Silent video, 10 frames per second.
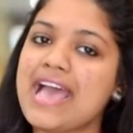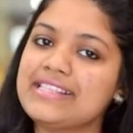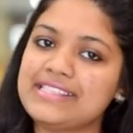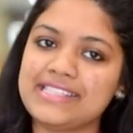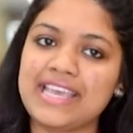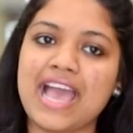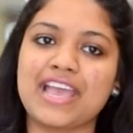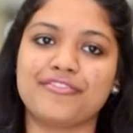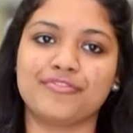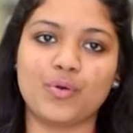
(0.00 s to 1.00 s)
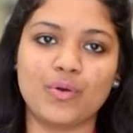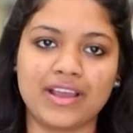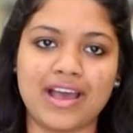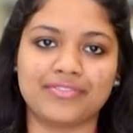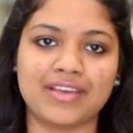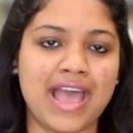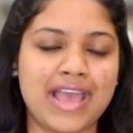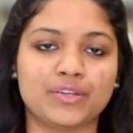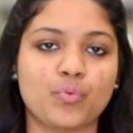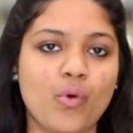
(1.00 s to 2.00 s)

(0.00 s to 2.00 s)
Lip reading: and CIF Kolkata at